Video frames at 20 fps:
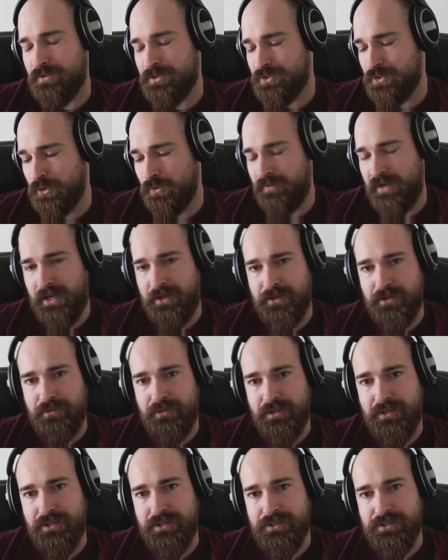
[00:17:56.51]
if the total value
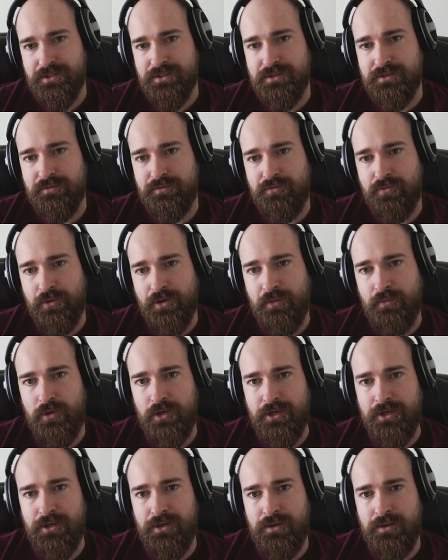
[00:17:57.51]
is
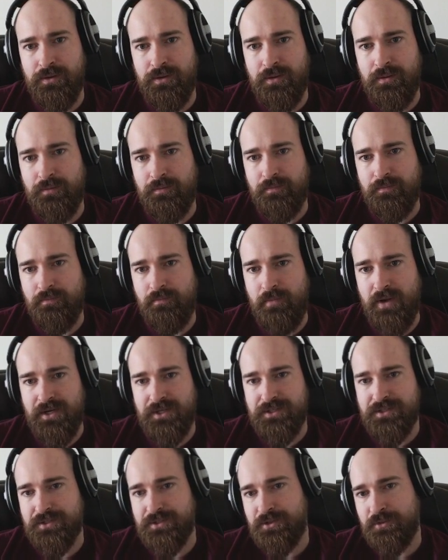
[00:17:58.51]
41 minus